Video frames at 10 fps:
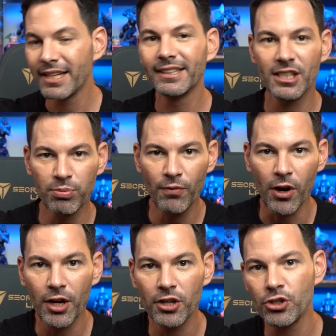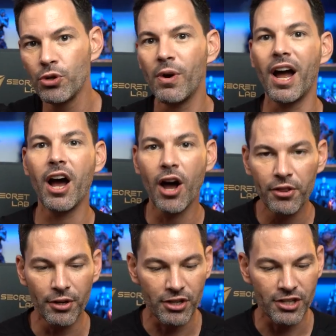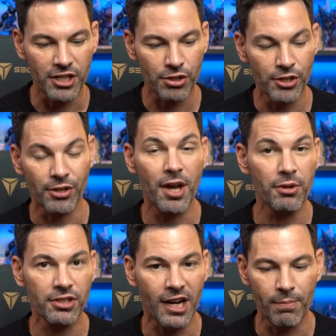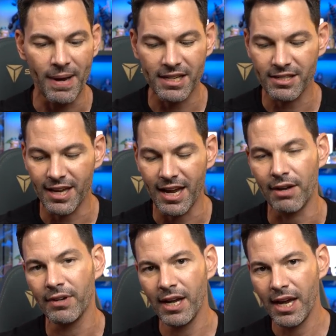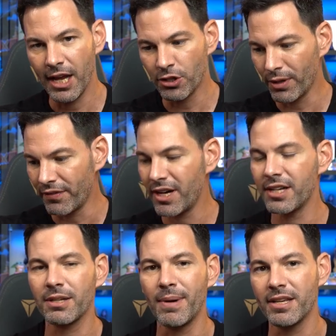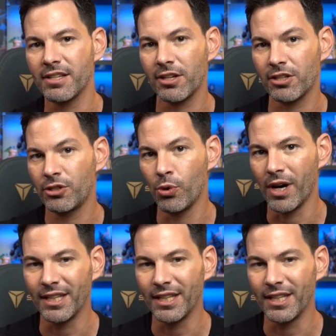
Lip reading: Let's move on to other accessories or other style packs that they have and sort of customize it to our